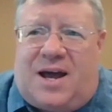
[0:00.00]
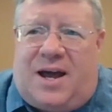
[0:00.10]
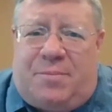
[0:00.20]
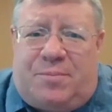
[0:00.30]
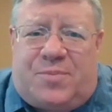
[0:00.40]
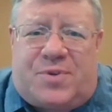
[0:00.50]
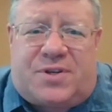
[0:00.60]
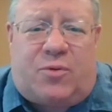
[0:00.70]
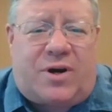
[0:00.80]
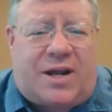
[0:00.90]
I'm
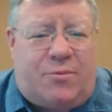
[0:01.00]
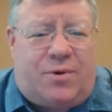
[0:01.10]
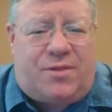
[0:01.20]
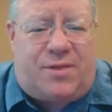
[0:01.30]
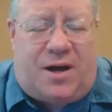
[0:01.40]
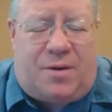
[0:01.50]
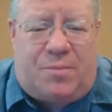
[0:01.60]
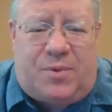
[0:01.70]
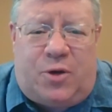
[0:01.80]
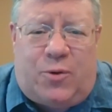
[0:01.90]
still working with
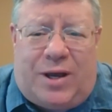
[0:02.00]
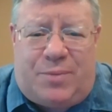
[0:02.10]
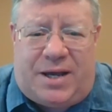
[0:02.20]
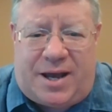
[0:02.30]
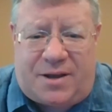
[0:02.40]
UAP